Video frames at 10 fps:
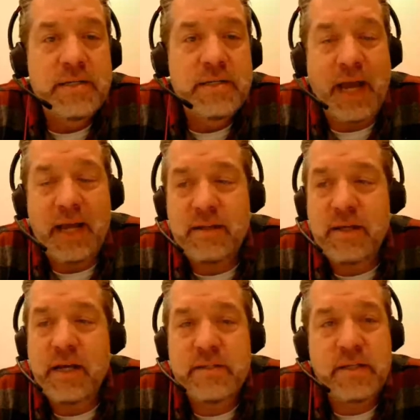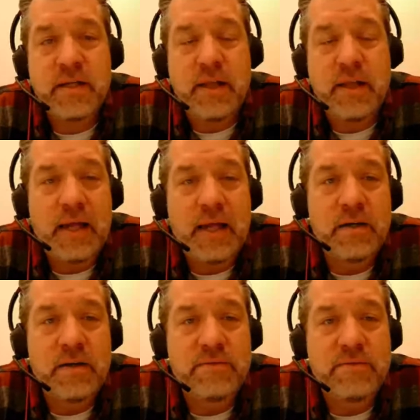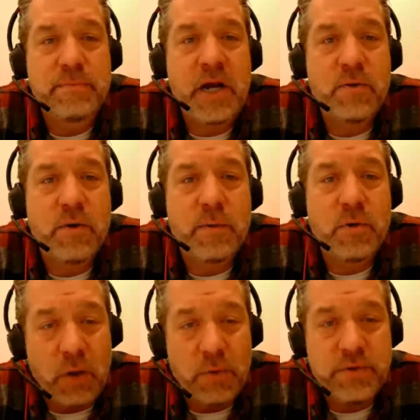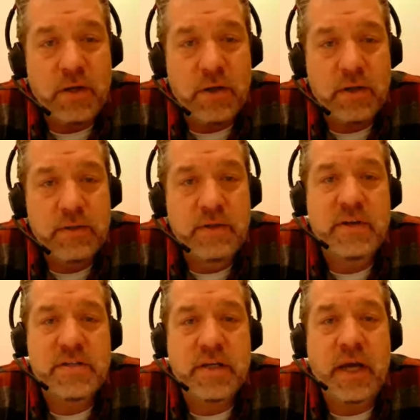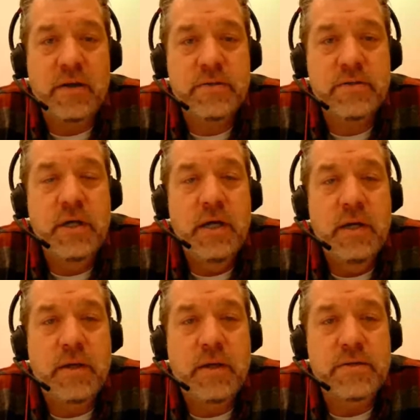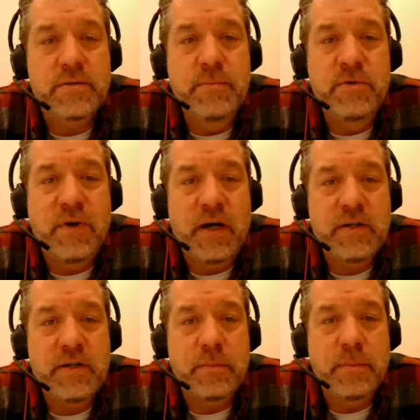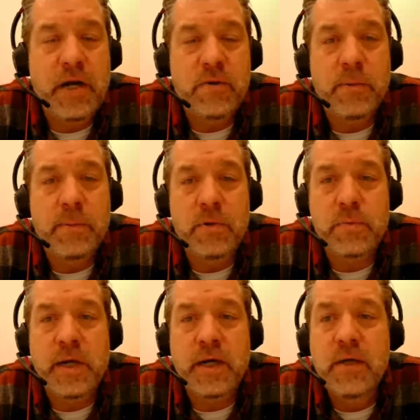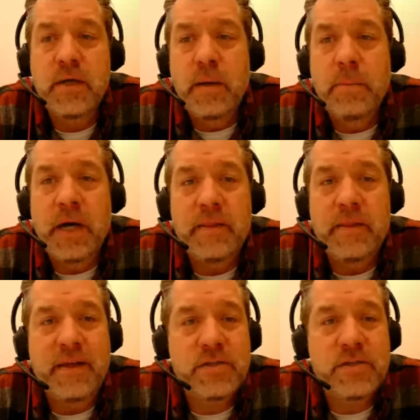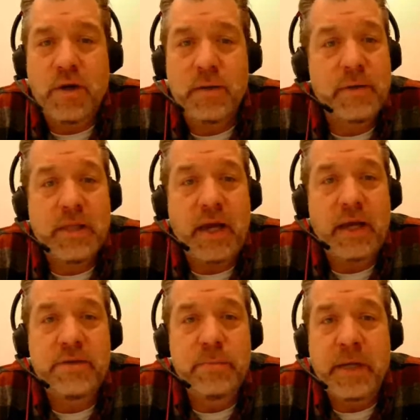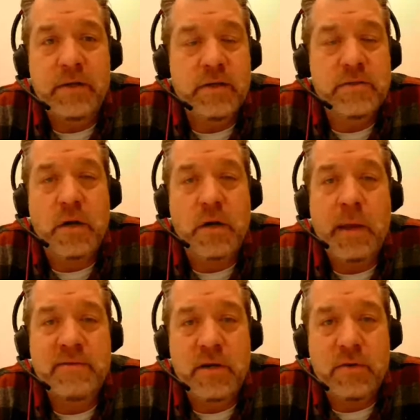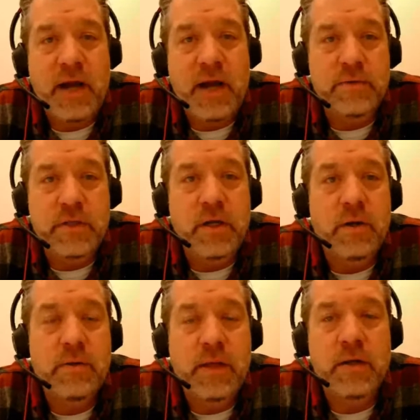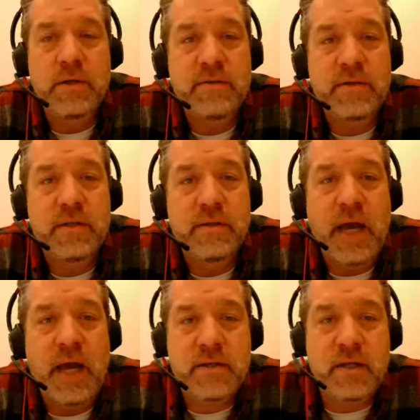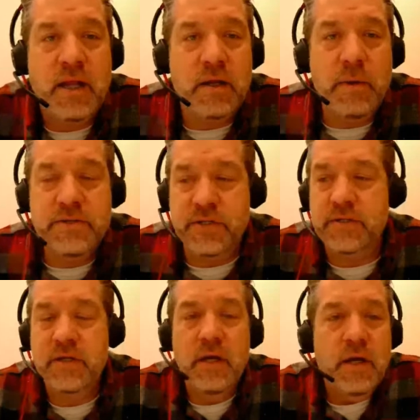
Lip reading: Sadly, I see a lot of paranormal ghost hunter investigators, because MUFON is still paranormal as well, but they just run in with a K2 meter and start waving it around. You know, they don't even ask a lot of questions.